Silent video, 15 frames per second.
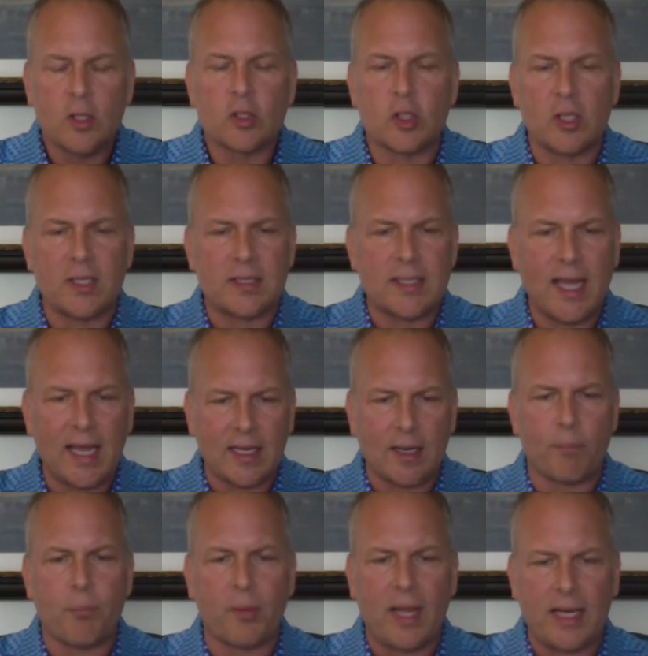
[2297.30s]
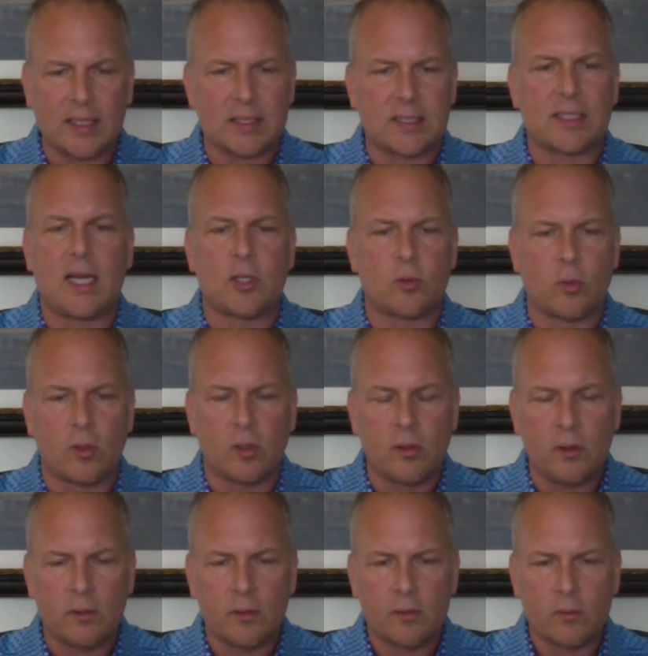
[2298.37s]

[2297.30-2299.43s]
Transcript: So you take a blank schedule,